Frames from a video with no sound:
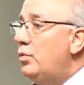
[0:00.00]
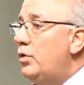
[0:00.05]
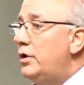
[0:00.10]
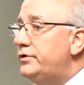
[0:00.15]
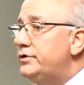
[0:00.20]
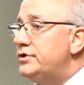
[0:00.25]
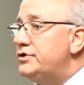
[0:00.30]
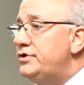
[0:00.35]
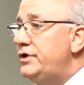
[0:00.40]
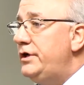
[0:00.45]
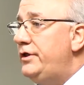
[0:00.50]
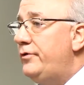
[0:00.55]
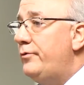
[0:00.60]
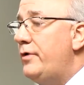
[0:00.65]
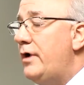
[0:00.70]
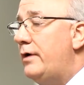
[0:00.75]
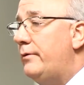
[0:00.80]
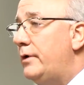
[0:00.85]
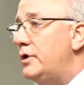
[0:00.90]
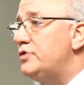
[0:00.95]
What the
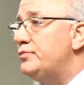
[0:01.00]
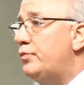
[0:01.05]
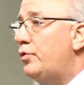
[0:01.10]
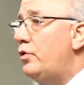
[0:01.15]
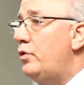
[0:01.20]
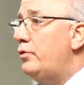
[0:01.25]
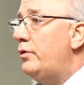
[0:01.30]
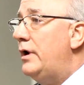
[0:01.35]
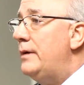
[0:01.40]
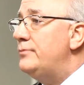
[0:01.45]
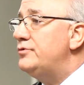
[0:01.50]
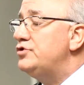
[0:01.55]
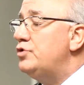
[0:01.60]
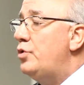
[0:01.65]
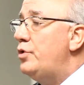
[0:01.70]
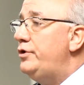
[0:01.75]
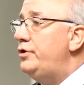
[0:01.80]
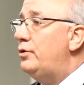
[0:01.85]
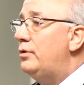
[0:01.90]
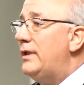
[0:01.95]
C3RS program
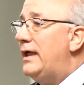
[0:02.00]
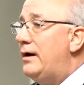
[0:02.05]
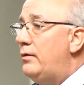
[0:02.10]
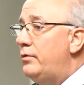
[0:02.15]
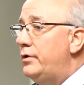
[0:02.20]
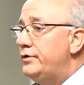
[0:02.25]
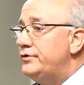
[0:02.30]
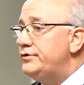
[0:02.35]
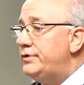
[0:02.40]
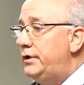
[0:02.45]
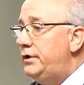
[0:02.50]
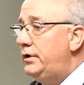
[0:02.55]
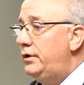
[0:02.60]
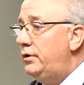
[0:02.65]
is going to allow us to